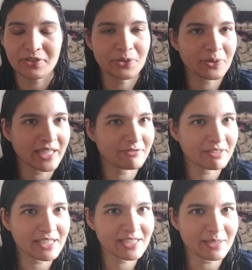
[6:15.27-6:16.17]
if you
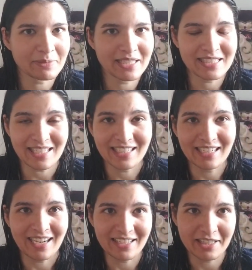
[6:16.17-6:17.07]
can read Japanese,
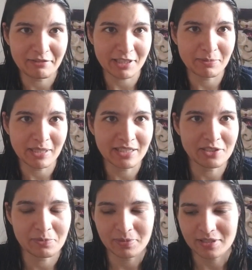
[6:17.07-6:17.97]
I highly
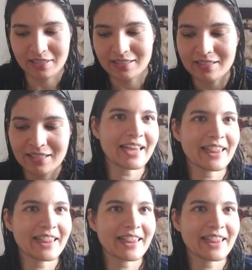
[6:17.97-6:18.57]
recommend this book.